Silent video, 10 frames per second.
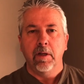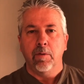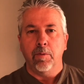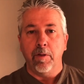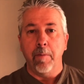
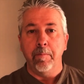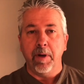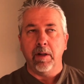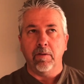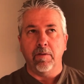We're in the
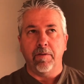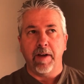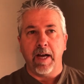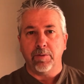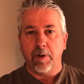middle of a
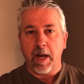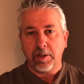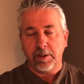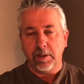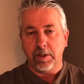fast. We're
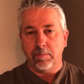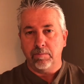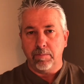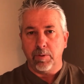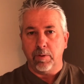actually
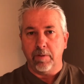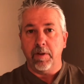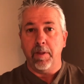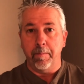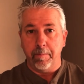sort of
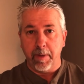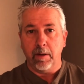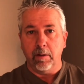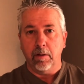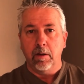in the
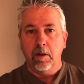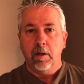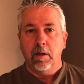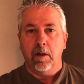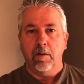middle
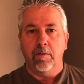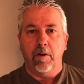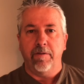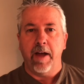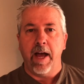of our
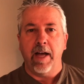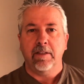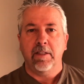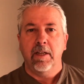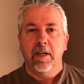
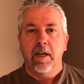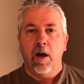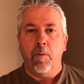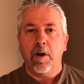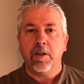fast. I
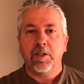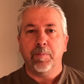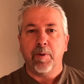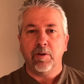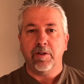want us to
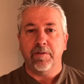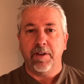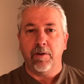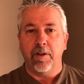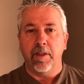
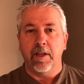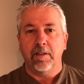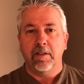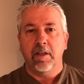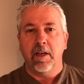persevere in
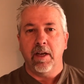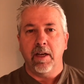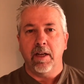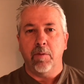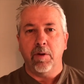this,
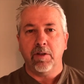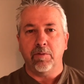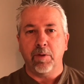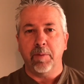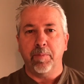and I want us to
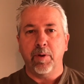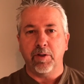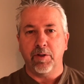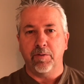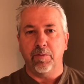really
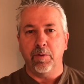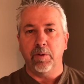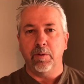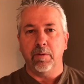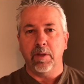push
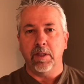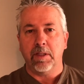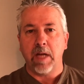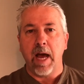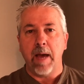through this
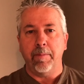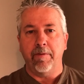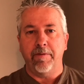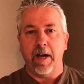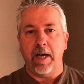time of
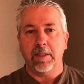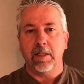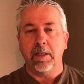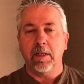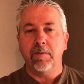fast
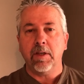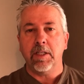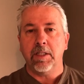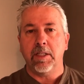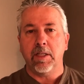and even
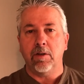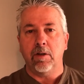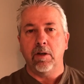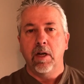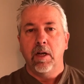
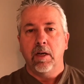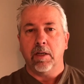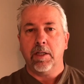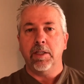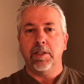consider a
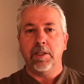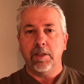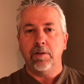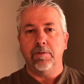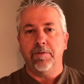
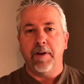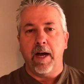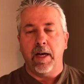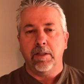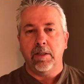continued
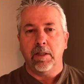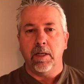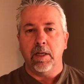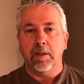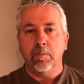fast
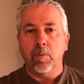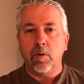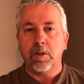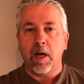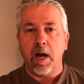and
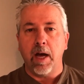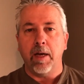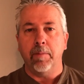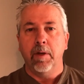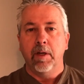more
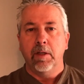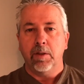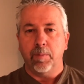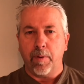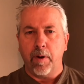time
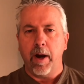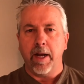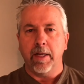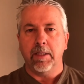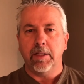to
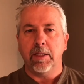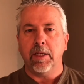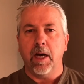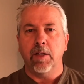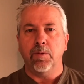pray and to seek
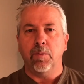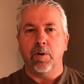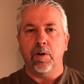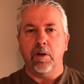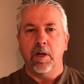God's
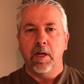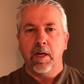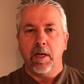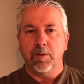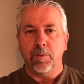word
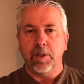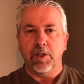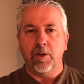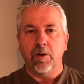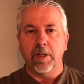as we
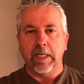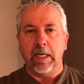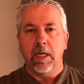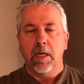journey.